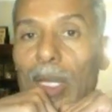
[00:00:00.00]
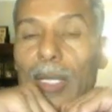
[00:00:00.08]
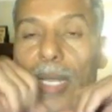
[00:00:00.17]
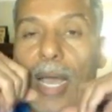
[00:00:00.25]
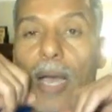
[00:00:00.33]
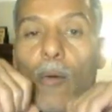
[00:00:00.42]

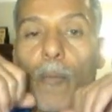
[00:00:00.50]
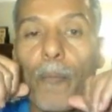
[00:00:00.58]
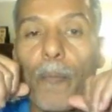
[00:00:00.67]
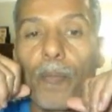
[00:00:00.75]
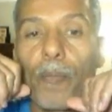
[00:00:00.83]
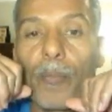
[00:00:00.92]
now,
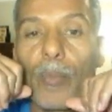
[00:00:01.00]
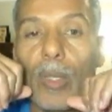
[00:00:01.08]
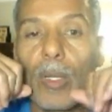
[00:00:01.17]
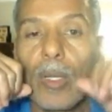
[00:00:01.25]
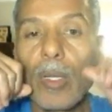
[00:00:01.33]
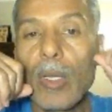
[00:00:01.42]

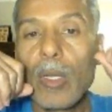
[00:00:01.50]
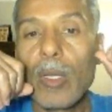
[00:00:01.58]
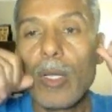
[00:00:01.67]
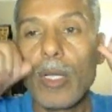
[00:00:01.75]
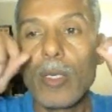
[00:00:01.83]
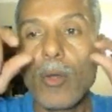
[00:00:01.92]

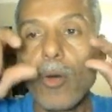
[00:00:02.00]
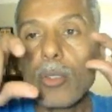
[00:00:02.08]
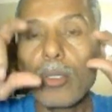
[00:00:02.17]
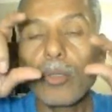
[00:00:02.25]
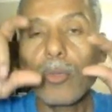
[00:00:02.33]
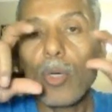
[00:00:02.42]
in
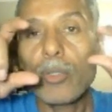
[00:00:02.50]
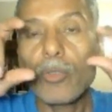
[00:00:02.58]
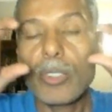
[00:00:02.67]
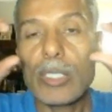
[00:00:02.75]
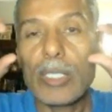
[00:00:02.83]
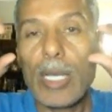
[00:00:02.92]
order to
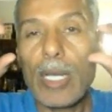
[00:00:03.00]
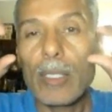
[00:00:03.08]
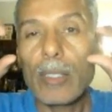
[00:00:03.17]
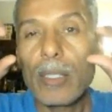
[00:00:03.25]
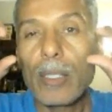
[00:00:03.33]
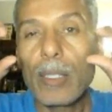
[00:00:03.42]

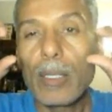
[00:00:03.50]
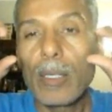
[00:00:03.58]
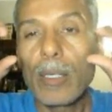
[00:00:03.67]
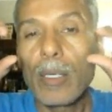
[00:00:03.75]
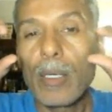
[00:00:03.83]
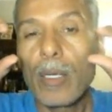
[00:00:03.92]
understand
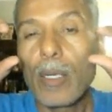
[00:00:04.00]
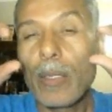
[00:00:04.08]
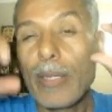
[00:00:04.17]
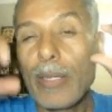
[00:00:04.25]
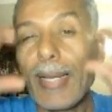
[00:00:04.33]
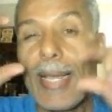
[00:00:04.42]

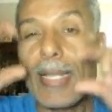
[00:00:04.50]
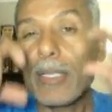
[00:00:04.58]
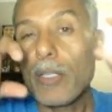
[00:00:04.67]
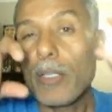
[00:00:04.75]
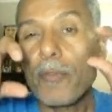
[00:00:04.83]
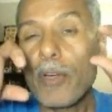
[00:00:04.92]
the
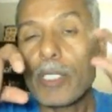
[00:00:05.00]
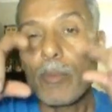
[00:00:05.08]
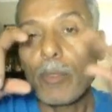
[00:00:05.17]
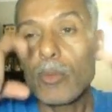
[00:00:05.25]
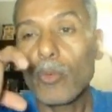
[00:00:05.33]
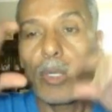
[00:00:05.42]
net difference
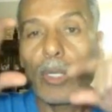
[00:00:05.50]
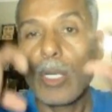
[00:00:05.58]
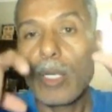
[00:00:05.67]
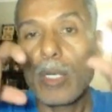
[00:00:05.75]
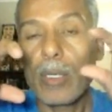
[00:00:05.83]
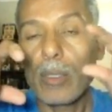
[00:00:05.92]
between
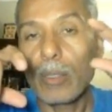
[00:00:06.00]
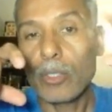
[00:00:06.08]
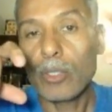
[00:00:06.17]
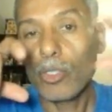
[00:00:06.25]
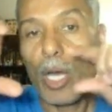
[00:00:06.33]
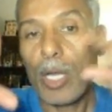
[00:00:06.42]
the
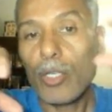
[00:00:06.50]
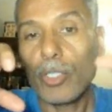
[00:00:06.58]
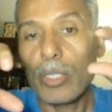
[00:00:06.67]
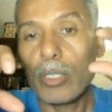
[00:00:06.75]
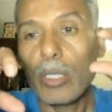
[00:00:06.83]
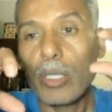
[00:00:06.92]

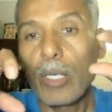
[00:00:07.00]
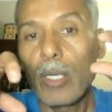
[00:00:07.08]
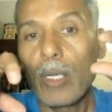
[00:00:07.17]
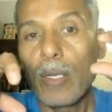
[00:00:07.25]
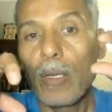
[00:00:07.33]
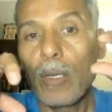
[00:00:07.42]
charges,
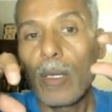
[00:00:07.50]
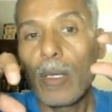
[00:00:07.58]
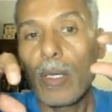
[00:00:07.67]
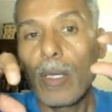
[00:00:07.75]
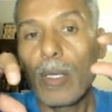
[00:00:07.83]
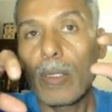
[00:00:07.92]

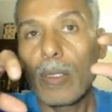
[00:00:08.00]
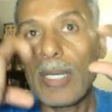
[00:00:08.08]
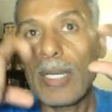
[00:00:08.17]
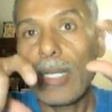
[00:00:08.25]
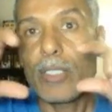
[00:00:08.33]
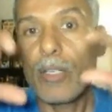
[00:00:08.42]
the
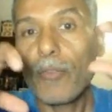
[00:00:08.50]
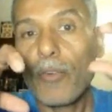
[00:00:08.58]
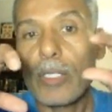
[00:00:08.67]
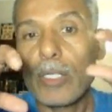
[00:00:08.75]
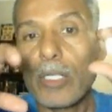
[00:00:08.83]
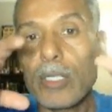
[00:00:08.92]
net
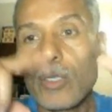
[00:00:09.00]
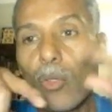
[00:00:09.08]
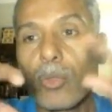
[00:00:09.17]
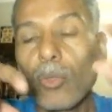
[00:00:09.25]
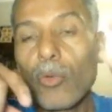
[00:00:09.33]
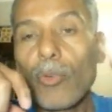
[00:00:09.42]
difference is
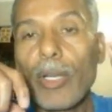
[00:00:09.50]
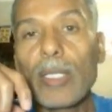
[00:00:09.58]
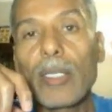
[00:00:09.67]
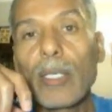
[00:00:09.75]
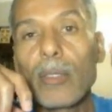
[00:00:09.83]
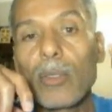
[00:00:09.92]
going to
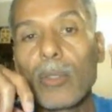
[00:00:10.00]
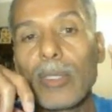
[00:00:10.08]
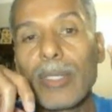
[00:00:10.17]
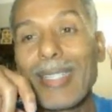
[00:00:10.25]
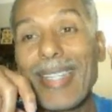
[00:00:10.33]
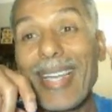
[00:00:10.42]
create
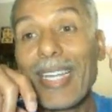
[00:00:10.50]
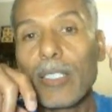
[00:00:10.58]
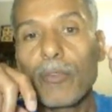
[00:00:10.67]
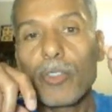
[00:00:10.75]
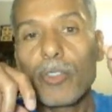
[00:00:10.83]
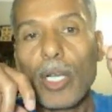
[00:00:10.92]

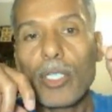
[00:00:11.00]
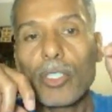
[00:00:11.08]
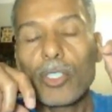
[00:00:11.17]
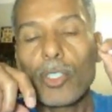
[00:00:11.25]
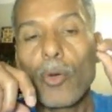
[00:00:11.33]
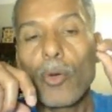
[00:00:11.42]
negative
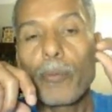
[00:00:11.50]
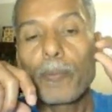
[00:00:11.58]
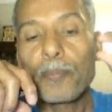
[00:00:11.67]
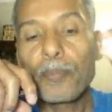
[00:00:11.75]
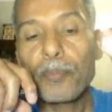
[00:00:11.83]
charges. So